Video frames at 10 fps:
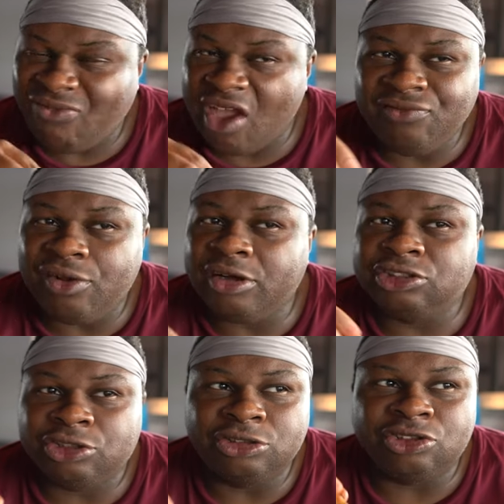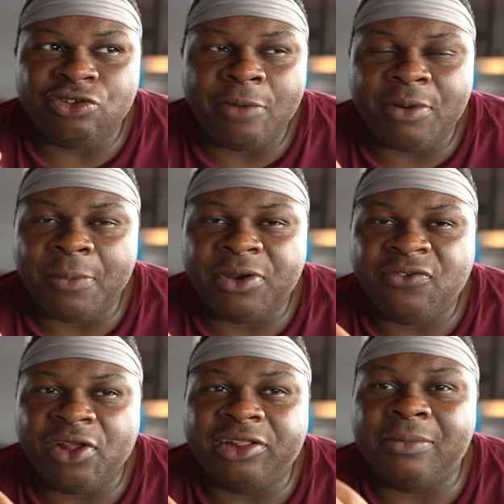I've long searched around property
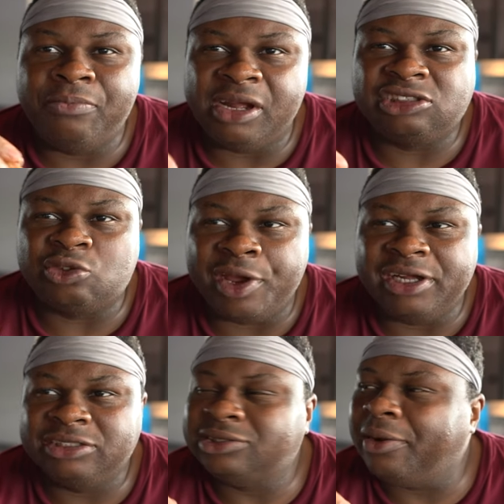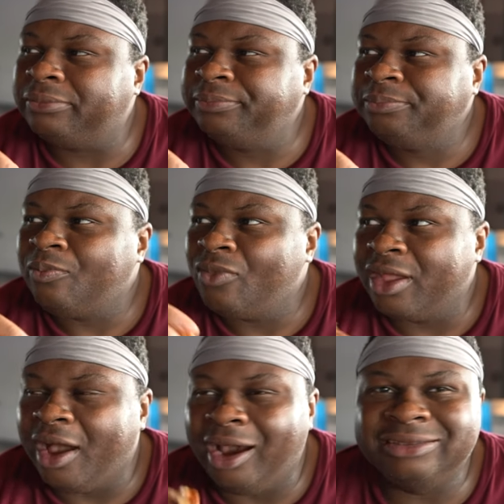for like the best wings.
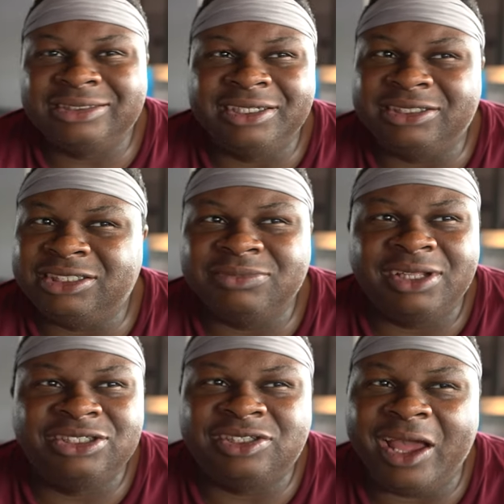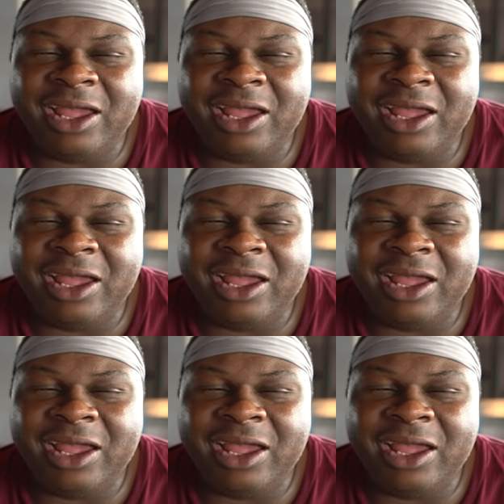Honestly, it seems like they just